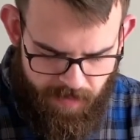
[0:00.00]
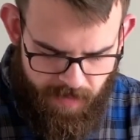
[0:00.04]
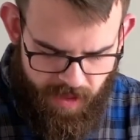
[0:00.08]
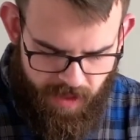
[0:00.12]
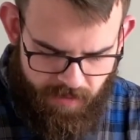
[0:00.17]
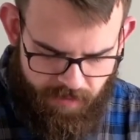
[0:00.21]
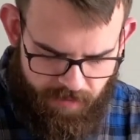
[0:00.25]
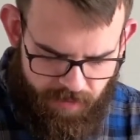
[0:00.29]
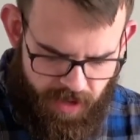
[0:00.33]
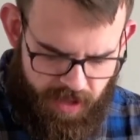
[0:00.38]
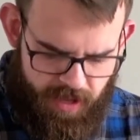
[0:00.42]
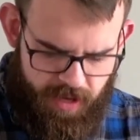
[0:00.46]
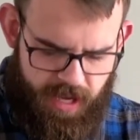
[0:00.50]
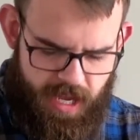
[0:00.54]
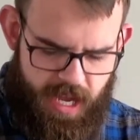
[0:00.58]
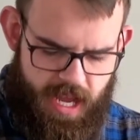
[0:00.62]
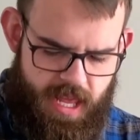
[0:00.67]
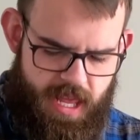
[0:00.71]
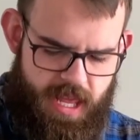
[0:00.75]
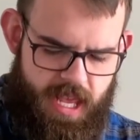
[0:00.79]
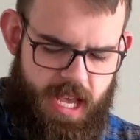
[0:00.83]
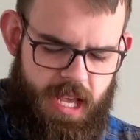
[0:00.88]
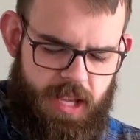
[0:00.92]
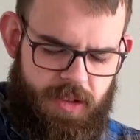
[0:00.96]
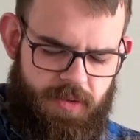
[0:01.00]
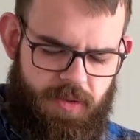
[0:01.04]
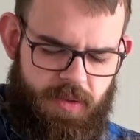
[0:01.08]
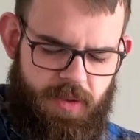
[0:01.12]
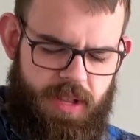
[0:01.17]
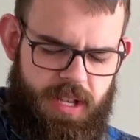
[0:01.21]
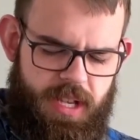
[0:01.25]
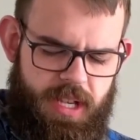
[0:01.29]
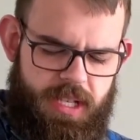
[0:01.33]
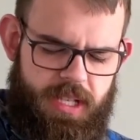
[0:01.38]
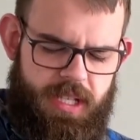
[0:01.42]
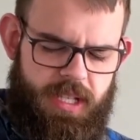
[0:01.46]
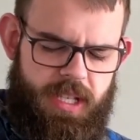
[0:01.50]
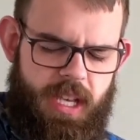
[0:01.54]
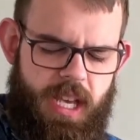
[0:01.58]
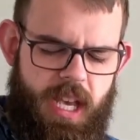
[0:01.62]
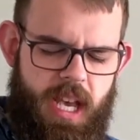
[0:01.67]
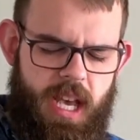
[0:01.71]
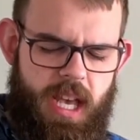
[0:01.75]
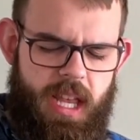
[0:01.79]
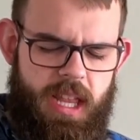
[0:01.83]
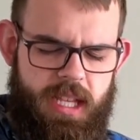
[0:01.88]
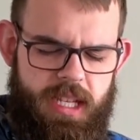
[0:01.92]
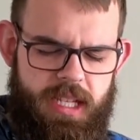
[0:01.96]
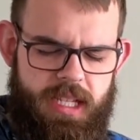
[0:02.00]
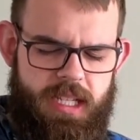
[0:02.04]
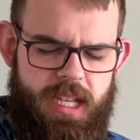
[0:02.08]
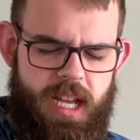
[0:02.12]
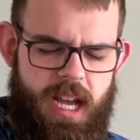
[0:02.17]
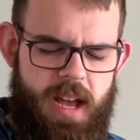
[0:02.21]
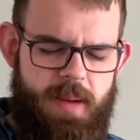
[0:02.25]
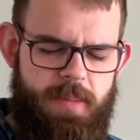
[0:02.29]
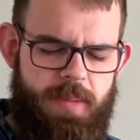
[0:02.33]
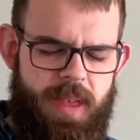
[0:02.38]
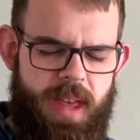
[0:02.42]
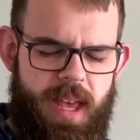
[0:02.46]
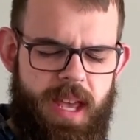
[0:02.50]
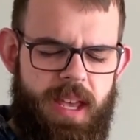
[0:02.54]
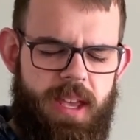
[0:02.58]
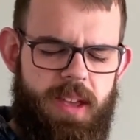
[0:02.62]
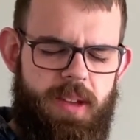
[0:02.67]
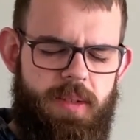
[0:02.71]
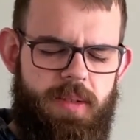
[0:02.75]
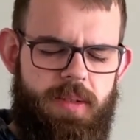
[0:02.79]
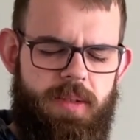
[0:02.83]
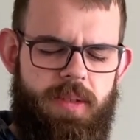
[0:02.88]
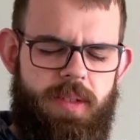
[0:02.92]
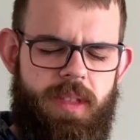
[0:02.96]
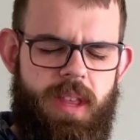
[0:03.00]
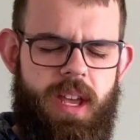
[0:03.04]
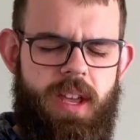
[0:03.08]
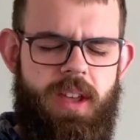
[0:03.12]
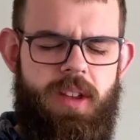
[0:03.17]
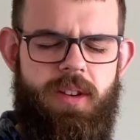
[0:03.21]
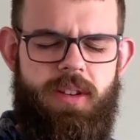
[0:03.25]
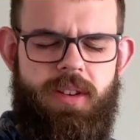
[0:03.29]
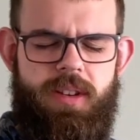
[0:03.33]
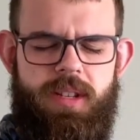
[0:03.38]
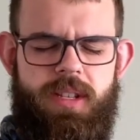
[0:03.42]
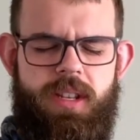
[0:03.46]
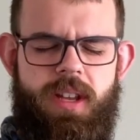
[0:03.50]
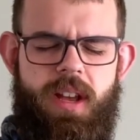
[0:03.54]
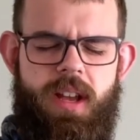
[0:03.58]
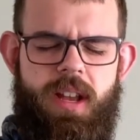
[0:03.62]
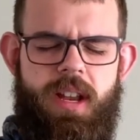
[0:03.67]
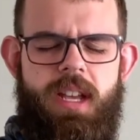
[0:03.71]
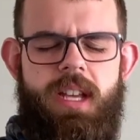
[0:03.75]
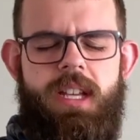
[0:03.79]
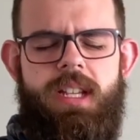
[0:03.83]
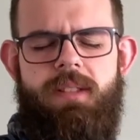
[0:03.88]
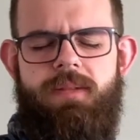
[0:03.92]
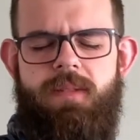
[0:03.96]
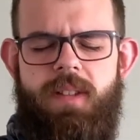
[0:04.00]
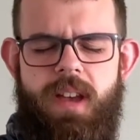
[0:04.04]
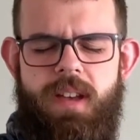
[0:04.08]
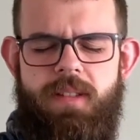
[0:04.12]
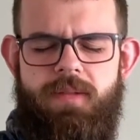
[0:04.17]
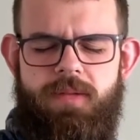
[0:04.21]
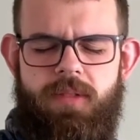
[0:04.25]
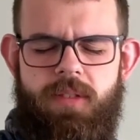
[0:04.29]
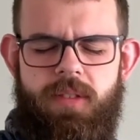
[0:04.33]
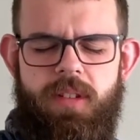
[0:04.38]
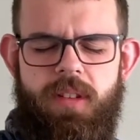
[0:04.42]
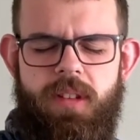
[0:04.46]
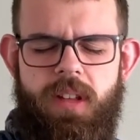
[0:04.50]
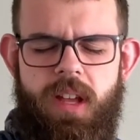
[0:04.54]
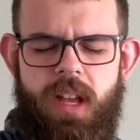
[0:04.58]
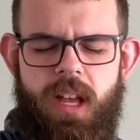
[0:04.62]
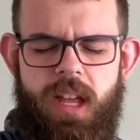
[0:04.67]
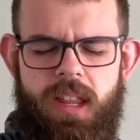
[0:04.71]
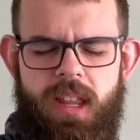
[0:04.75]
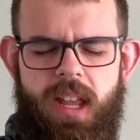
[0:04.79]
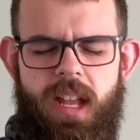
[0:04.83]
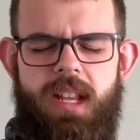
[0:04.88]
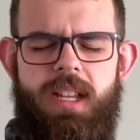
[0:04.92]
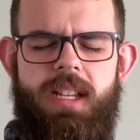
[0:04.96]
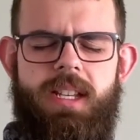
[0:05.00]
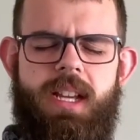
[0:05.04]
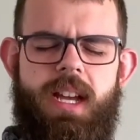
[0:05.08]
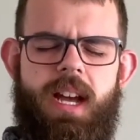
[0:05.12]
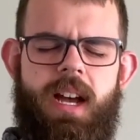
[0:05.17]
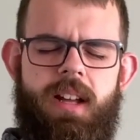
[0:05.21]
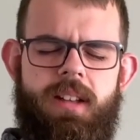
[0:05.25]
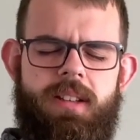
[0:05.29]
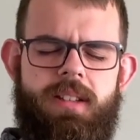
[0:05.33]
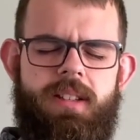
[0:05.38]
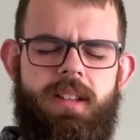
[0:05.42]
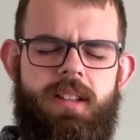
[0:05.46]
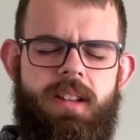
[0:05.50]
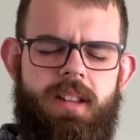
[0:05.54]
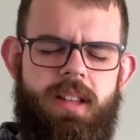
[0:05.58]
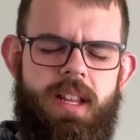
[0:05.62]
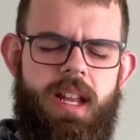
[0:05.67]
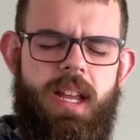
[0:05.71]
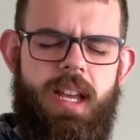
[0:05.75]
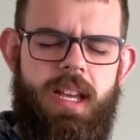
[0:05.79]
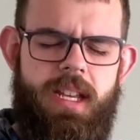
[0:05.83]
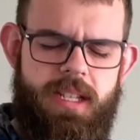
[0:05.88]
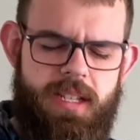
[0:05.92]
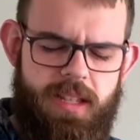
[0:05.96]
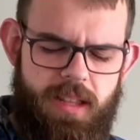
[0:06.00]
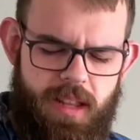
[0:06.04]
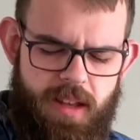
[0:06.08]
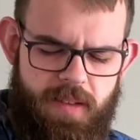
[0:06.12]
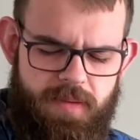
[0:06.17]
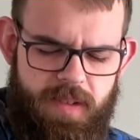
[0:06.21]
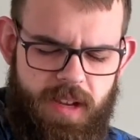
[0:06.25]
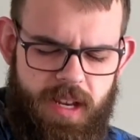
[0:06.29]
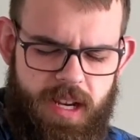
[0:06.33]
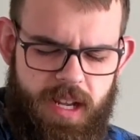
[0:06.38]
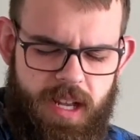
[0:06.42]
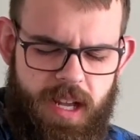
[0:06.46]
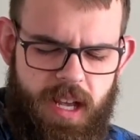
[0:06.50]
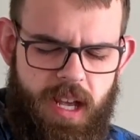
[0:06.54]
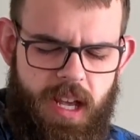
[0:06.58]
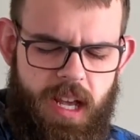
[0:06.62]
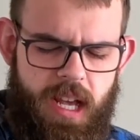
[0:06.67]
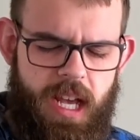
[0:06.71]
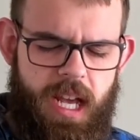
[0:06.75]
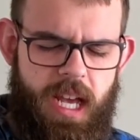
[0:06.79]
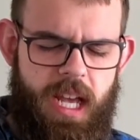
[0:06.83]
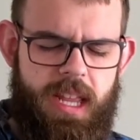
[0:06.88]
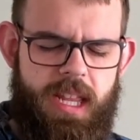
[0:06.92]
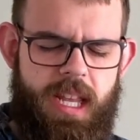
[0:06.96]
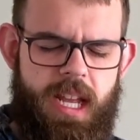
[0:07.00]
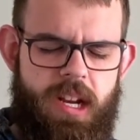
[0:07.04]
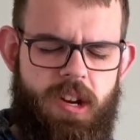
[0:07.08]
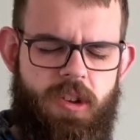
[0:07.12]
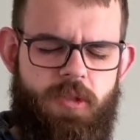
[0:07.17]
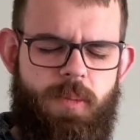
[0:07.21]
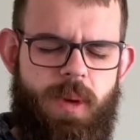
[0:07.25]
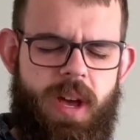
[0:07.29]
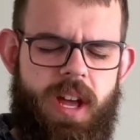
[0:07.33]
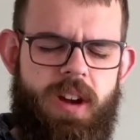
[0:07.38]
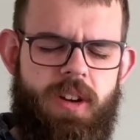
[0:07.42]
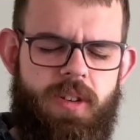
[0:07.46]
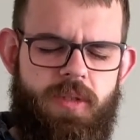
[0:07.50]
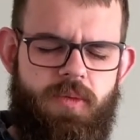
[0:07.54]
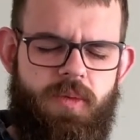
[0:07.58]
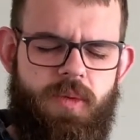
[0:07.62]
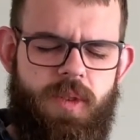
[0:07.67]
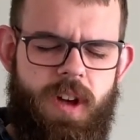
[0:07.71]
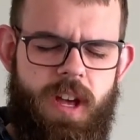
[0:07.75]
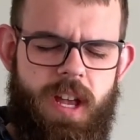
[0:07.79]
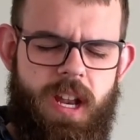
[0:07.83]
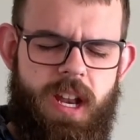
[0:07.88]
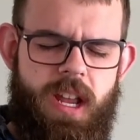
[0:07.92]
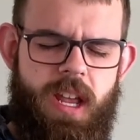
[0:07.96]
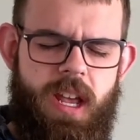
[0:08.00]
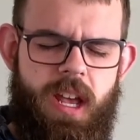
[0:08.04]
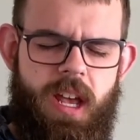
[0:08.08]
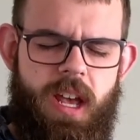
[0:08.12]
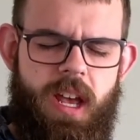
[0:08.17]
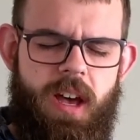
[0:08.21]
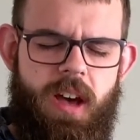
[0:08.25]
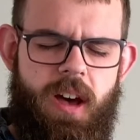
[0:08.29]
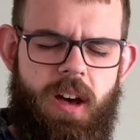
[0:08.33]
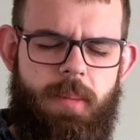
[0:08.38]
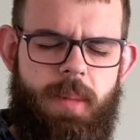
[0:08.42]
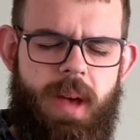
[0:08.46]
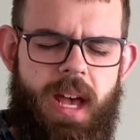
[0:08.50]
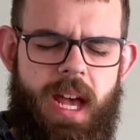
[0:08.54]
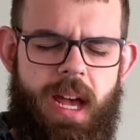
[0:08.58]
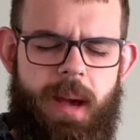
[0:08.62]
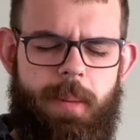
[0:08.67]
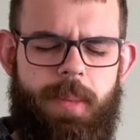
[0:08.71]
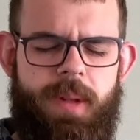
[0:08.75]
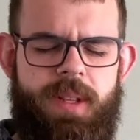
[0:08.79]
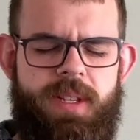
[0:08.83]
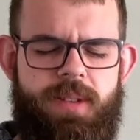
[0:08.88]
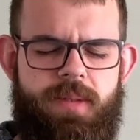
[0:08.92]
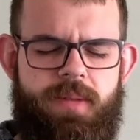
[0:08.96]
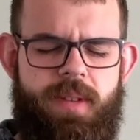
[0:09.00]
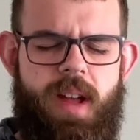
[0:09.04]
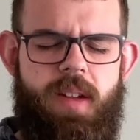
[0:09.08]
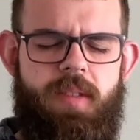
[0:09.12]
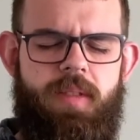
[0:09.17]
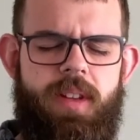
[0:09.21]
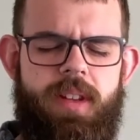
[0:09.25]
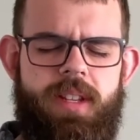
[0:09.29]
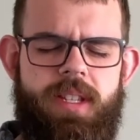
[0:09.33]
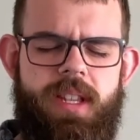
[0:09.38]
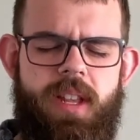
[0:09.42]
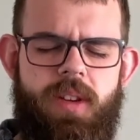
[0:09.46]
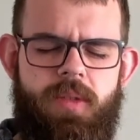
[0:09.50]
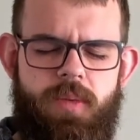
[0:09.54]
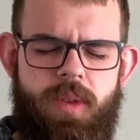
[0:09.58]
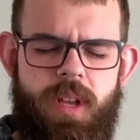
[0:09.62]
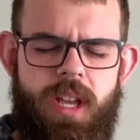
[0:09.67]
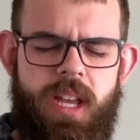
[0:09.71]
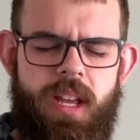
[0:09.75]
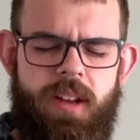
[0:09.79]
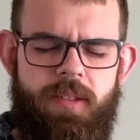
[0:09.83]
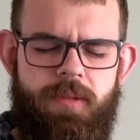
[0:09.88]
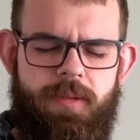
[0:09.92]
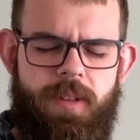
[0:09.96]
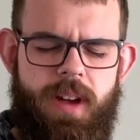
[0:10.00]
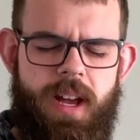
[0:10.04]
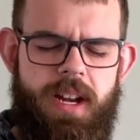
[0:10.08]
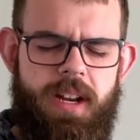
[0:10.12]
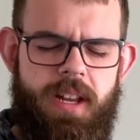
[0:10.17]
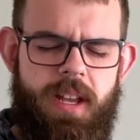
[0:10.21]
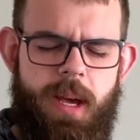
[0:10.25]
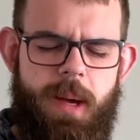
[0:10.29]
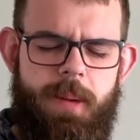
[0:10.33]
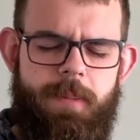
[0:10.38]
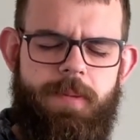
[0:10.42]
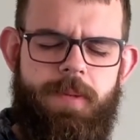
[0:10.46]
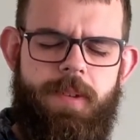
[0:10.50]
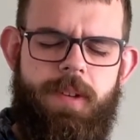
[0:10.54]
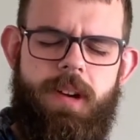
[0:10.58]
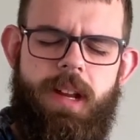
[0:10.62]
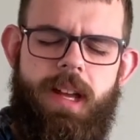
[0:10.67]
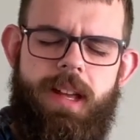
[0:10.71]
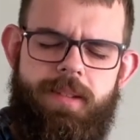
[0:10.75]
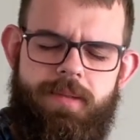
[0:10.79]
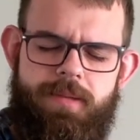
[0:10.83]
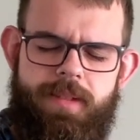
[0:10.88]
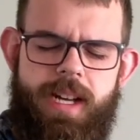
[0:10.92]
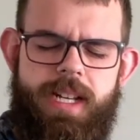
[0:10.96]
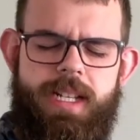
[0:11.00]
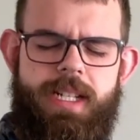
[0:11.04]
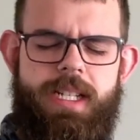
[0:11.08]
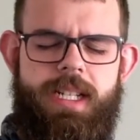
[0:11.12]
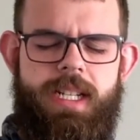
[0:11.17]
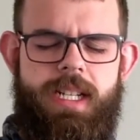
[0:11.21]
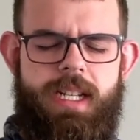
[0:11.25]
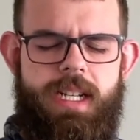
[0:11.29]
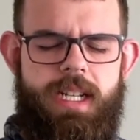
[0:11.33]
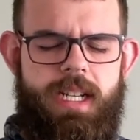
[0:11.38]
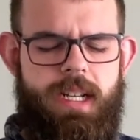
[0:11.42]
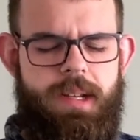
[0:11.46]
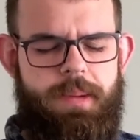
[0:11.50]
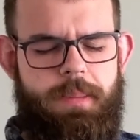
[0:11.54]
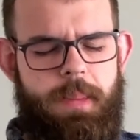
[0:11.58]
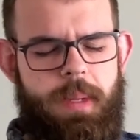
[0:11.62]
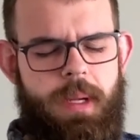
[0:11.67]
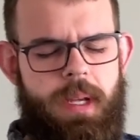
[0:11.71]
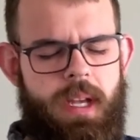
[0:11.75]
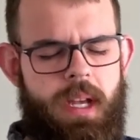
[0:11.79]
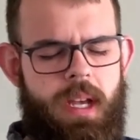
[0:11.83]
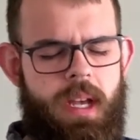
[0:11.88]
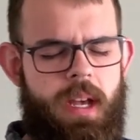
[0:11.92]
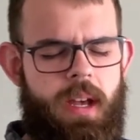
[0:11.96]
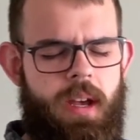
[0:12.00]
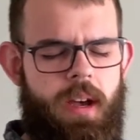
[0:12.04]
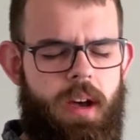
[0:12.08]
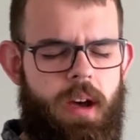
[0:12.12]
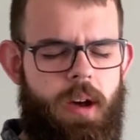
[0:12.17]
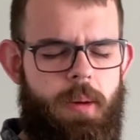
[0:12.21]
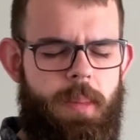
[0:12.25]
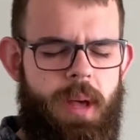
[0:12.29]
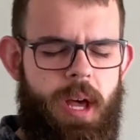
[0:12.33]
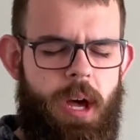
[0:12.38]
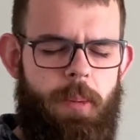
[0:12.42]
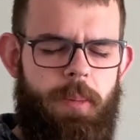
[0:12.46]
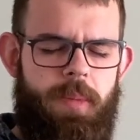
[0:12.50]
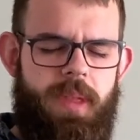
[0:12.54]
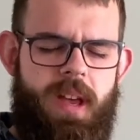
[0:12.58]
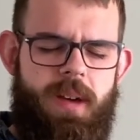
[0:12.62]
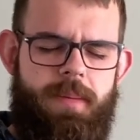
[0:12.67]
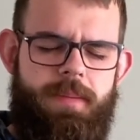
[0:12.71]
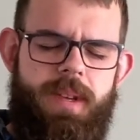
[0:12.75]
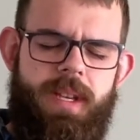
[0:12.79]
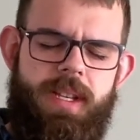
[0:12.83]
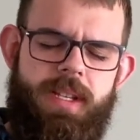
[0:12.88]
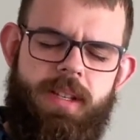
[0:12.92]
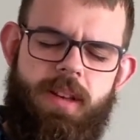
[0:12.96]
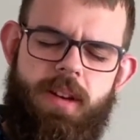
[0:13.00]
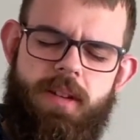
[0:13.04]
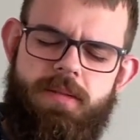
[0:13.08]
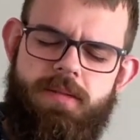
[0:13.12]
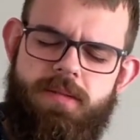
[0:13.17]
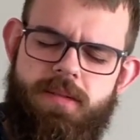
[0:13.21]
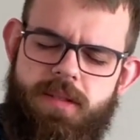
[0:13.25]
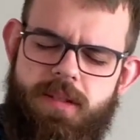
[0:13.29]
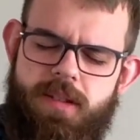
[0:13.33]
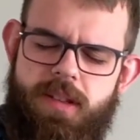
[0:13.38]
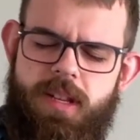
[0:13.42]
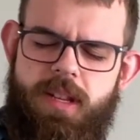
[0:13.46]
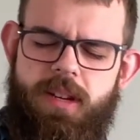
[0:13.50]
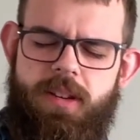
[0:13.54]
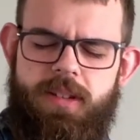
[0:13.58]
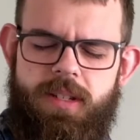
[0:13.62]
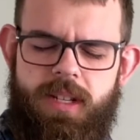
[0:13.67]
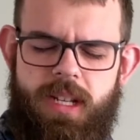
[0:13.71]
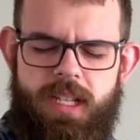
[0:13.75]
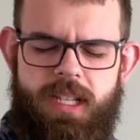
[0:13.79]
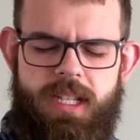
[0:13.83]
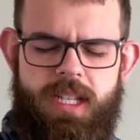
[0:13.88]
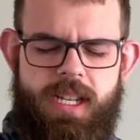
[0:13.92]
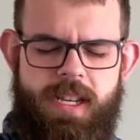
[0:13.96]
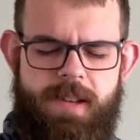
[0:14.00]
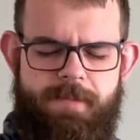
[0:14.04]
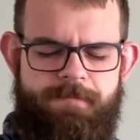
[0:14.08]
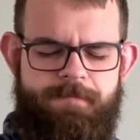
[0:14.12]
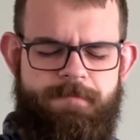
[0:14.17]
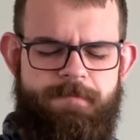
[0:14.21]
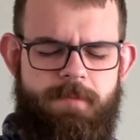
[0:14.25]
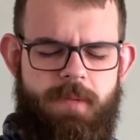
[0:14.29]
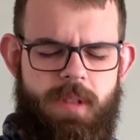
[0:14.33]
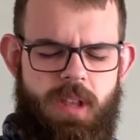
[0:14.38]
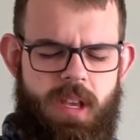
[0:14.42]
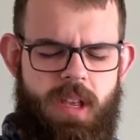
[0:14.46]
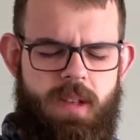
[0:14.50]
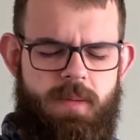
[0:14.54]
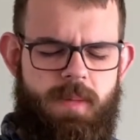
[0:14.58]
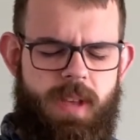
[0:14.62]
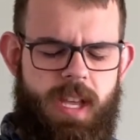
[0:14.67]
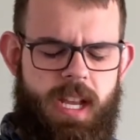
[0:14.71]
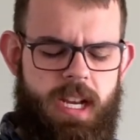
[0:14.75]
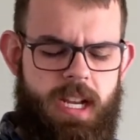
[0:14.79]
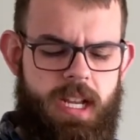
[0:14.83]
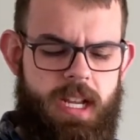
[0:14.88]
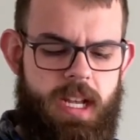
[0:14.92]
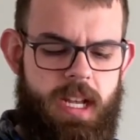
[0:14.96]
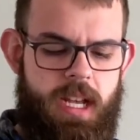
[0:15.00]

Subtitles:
Father God, thanks for this this time. Thank you that your Son is faithful, that he's constant, that he's loving, and that no matter what happens around us, that we can find comfort and rest in him. Help that be so. In your Son's name, amen.